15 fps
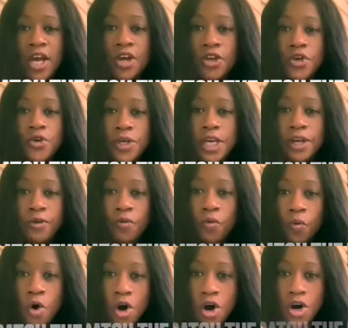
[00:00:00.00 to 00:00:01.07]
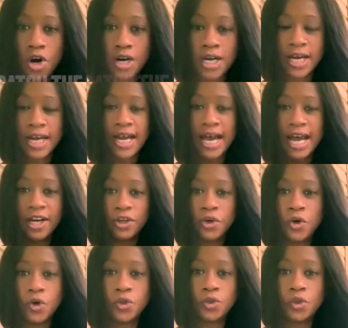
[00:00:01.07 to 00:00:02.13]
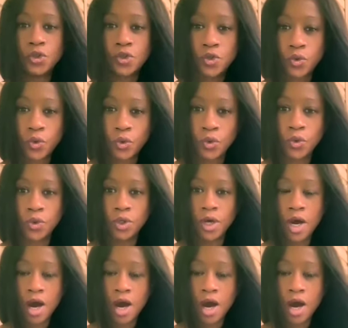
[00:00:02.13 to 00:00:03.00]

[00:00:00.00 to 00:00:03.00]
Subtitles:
You can work and go to school.